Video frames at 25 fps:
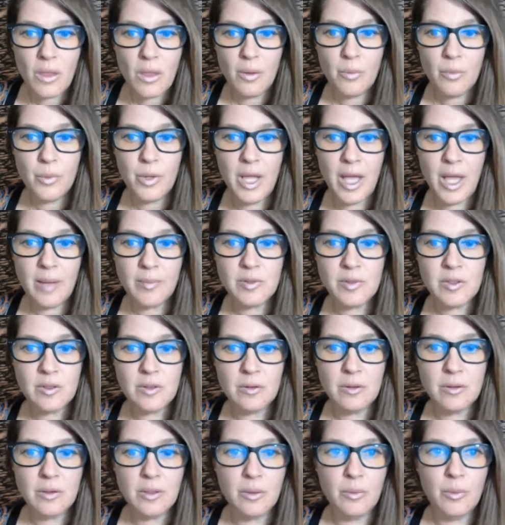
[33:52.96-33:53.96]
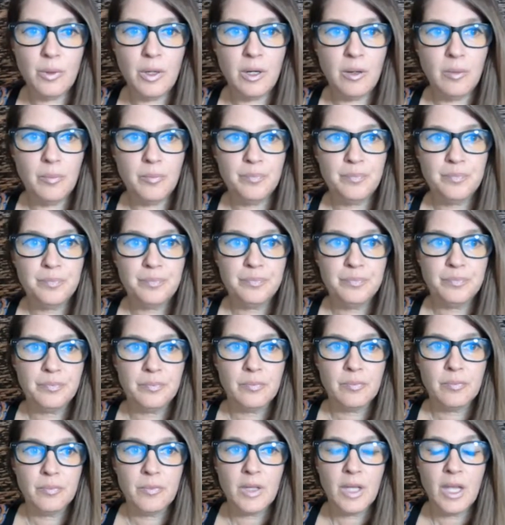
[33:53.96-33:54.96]
We absolutely will.
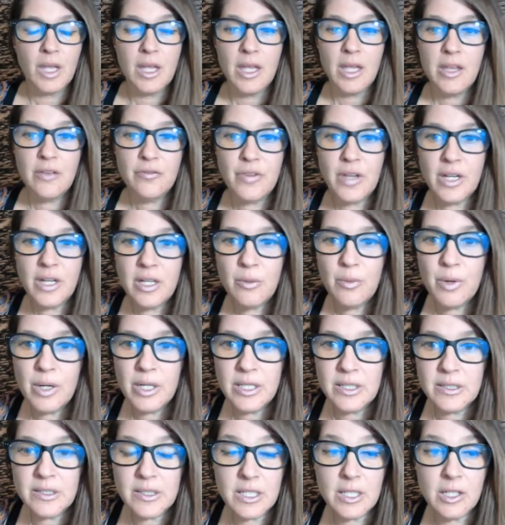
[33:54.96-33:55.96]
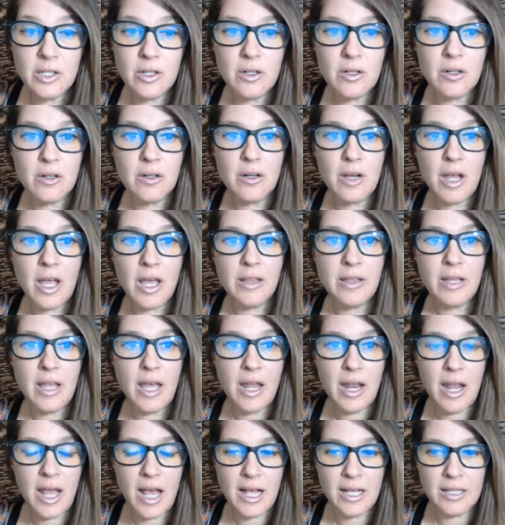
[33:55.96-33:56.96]
If anyone is here and
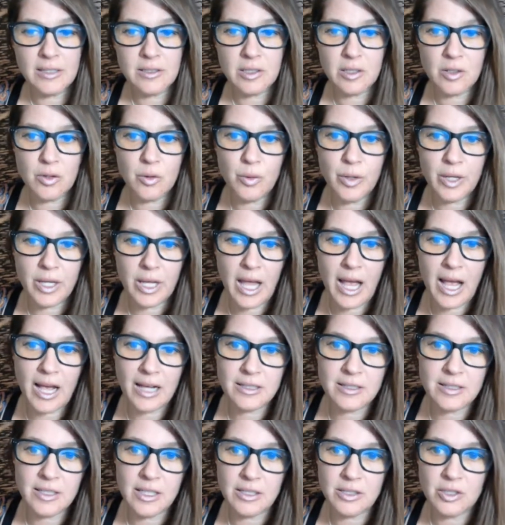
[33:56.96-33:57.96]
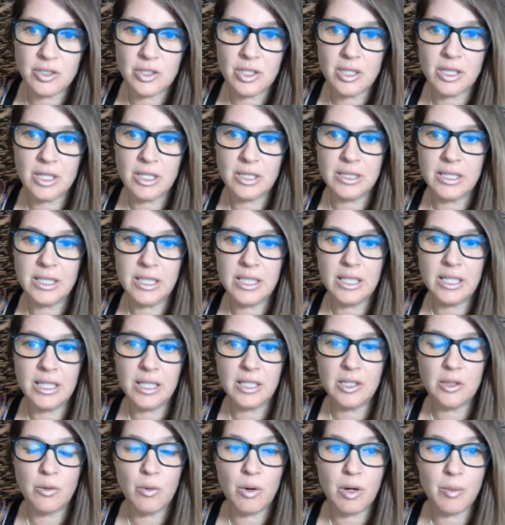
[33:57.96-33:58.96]
that has a quick access to the link
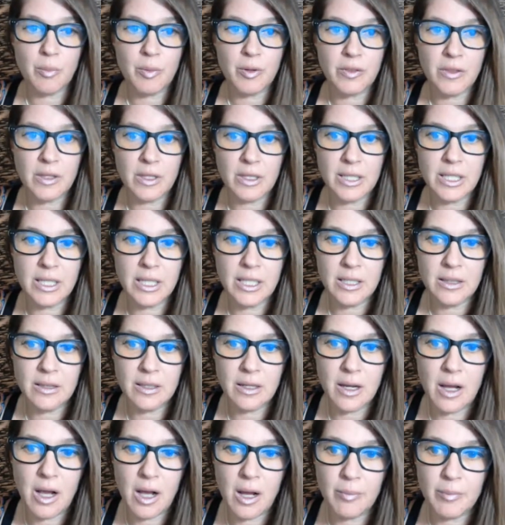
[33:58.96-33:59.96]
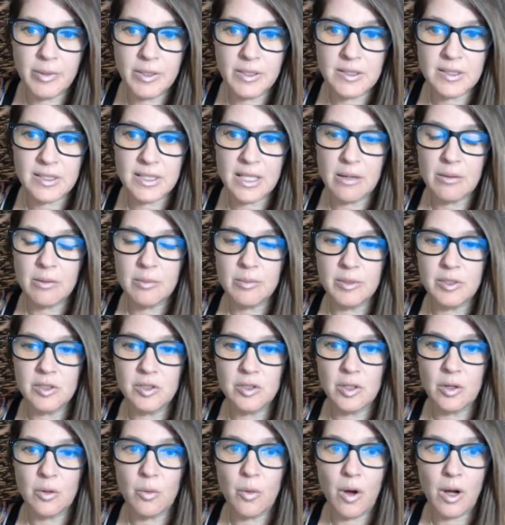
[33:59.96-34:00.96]
and you want to put the link in the comments, that would be
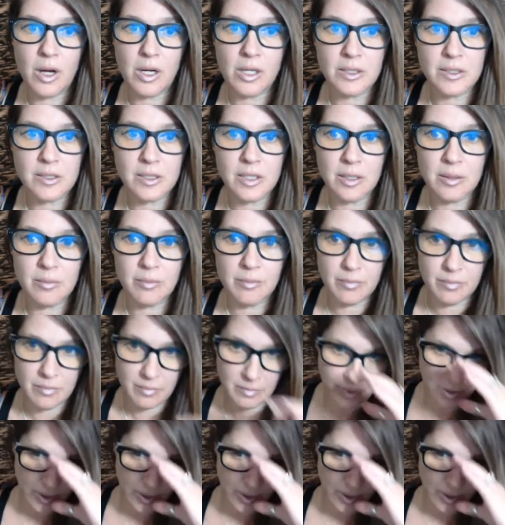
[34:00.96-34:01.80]
so awesome.